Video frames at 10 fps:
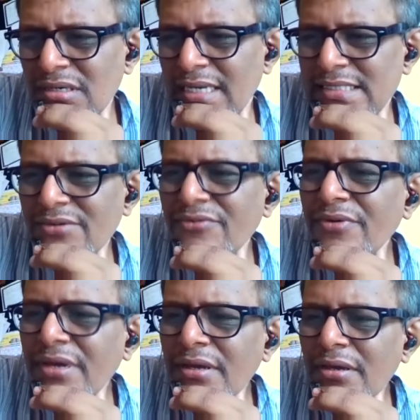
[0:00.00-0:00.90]
as a
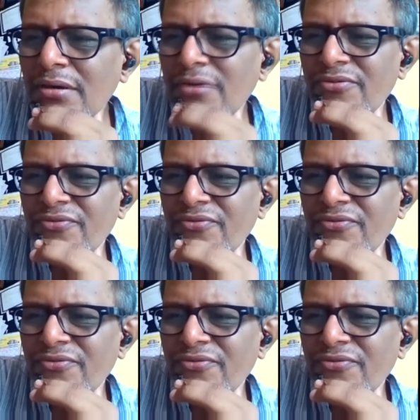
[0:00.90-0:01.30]
way of